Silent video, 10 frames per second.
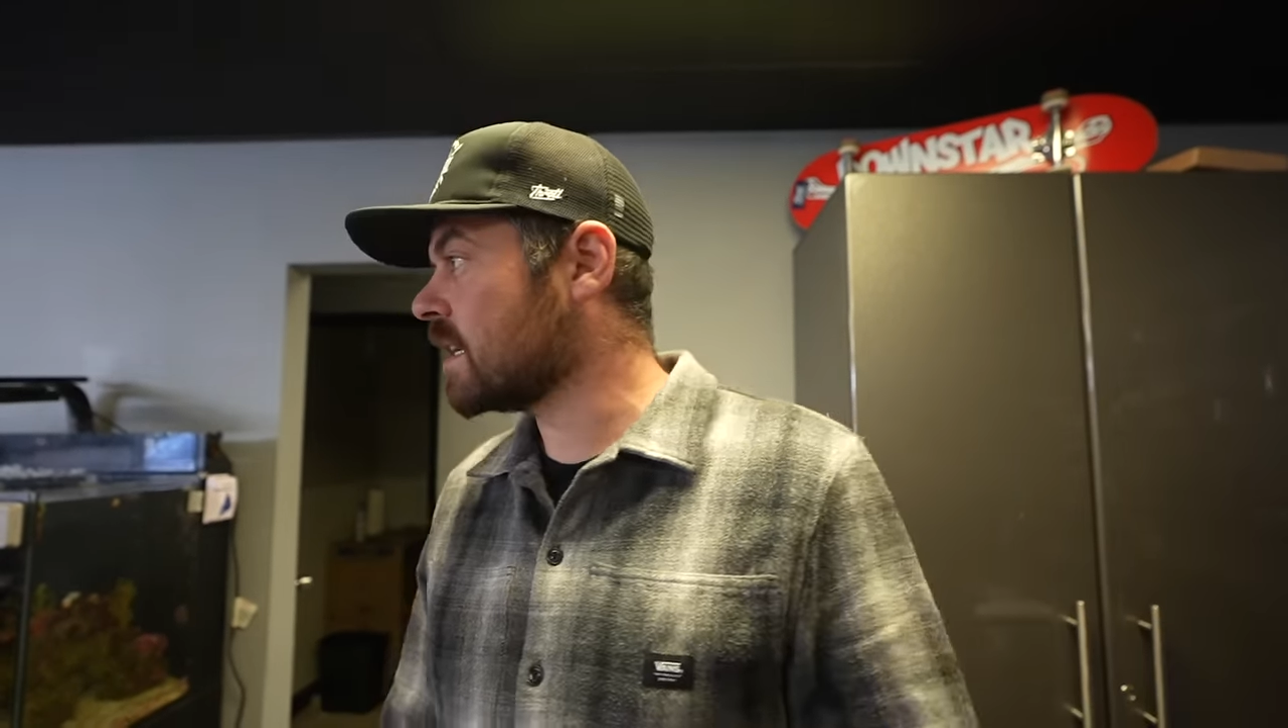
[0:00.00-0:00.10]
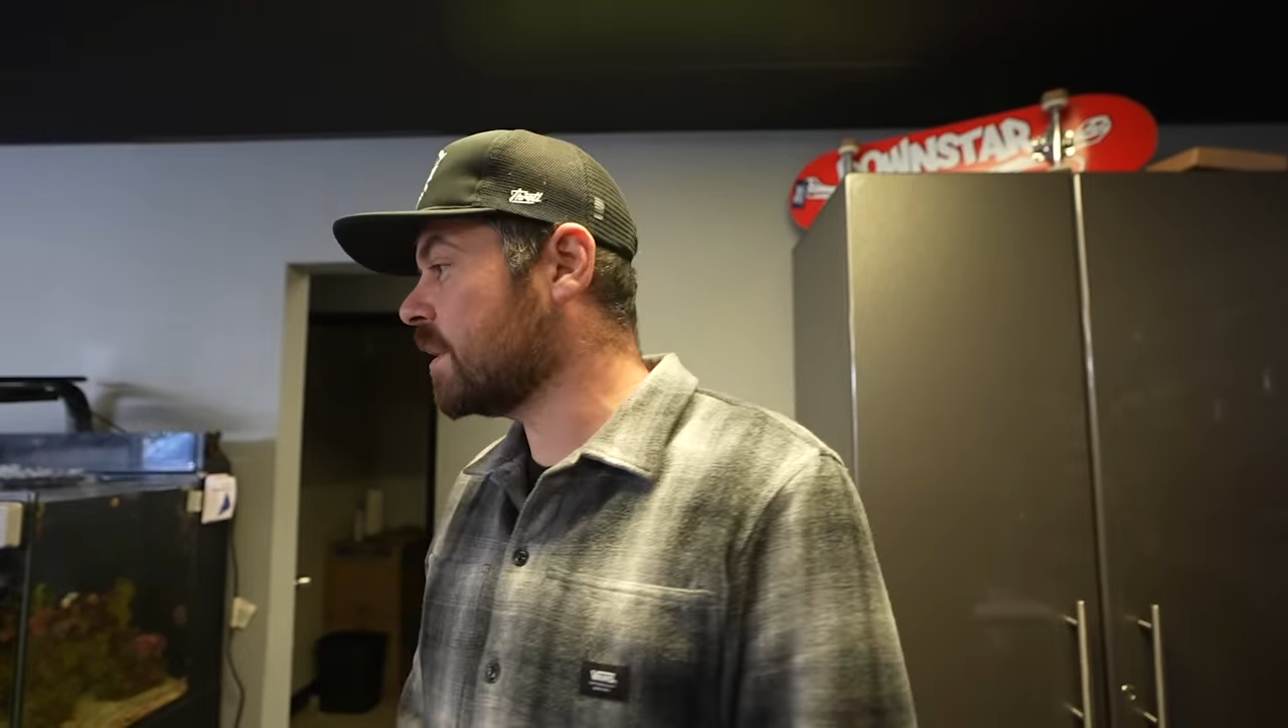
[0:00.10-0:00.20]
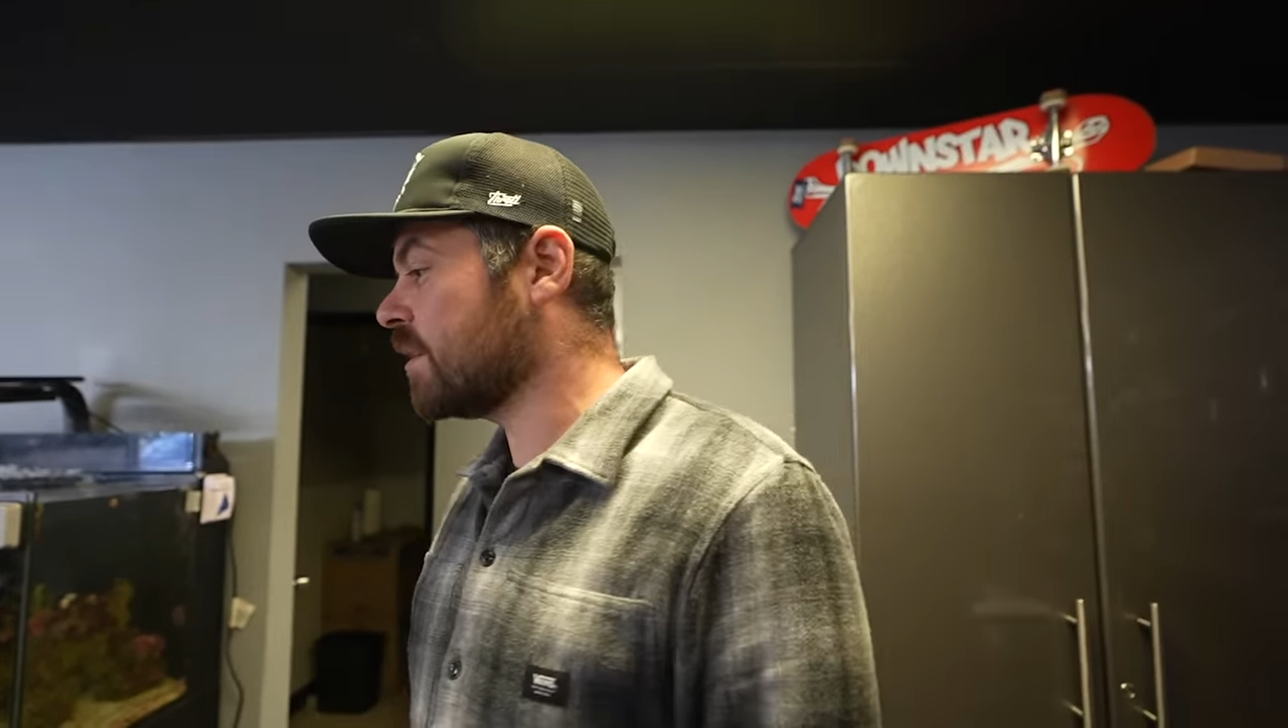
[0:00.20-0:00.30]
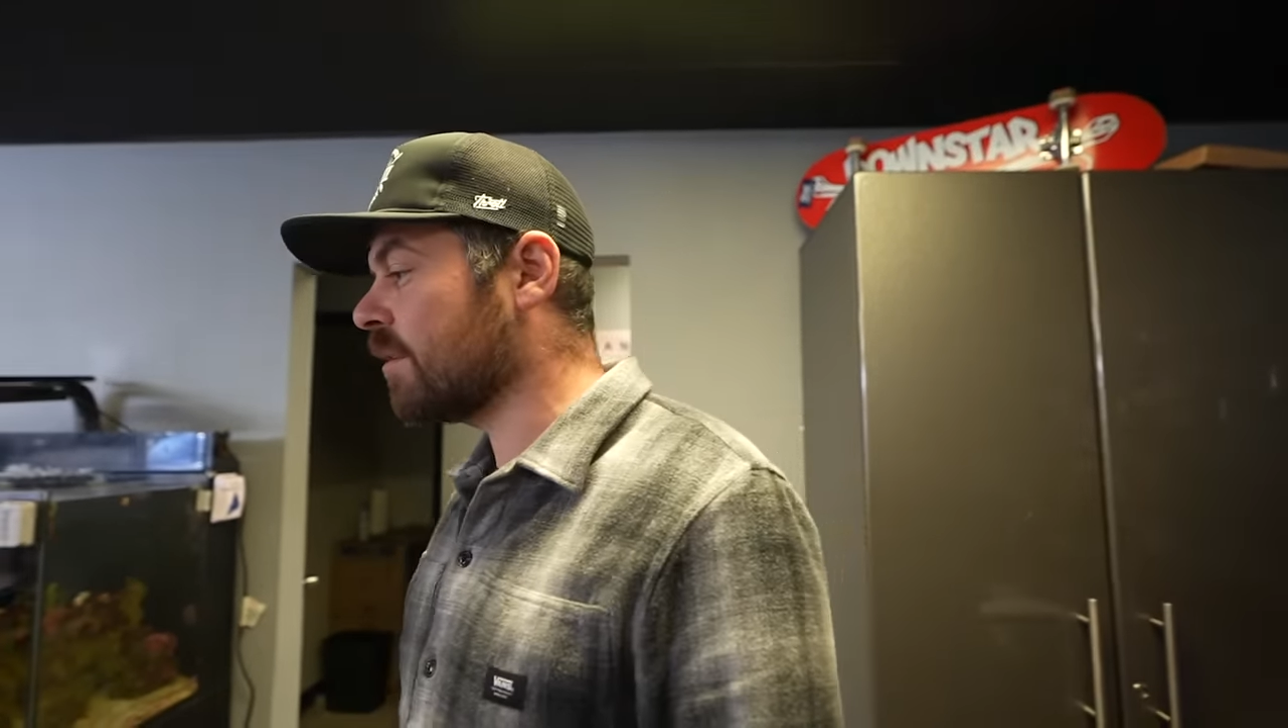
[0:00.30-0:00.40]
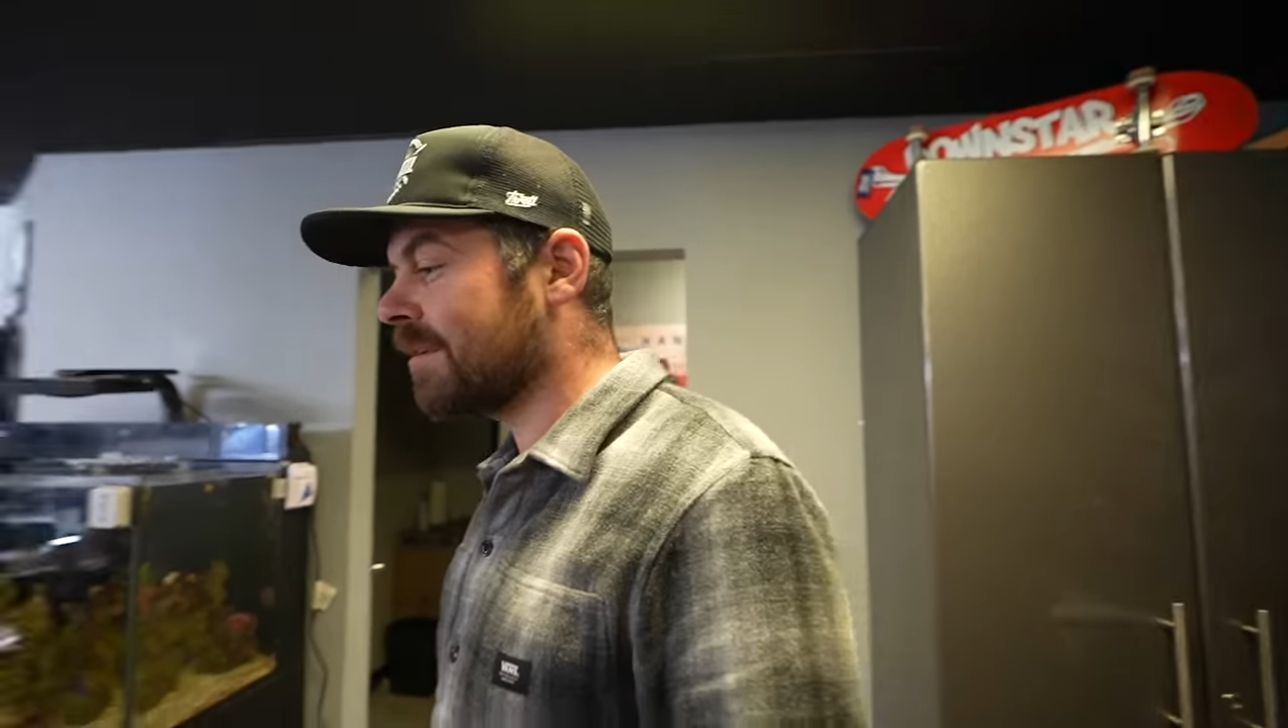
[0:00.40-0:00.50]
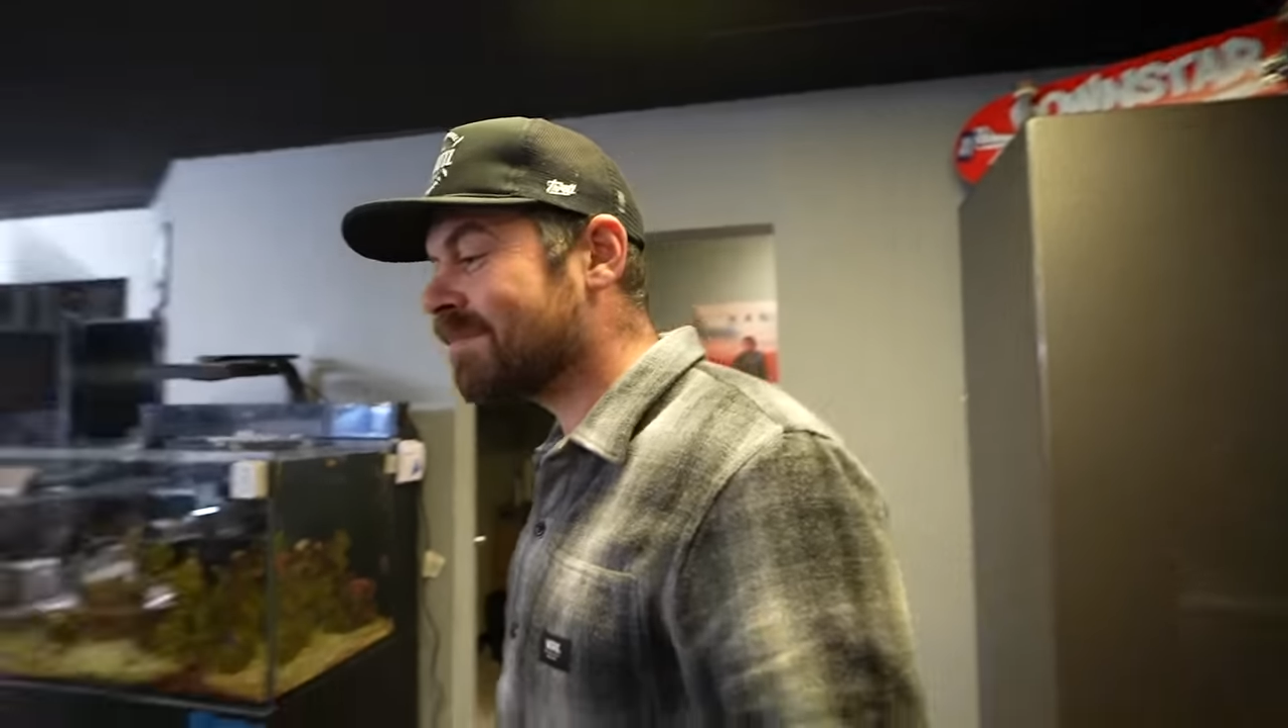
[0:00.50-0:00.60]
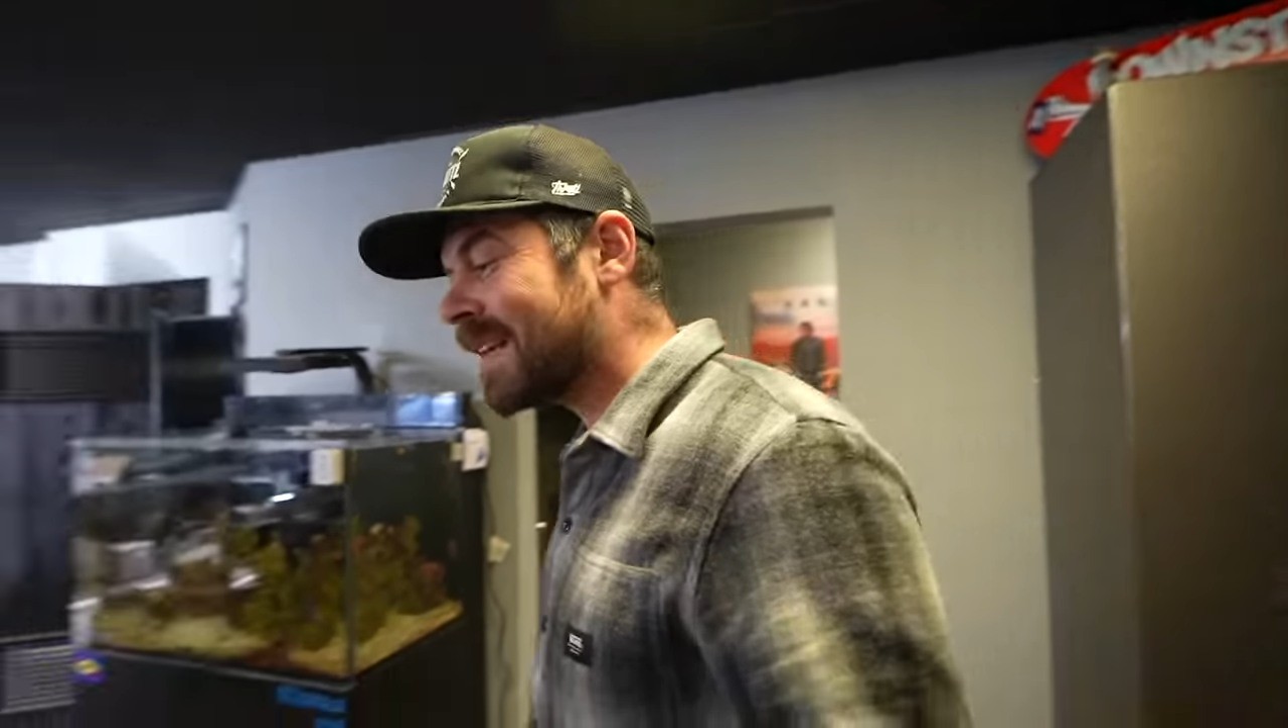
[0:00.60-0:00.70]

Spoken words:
gonna be cool.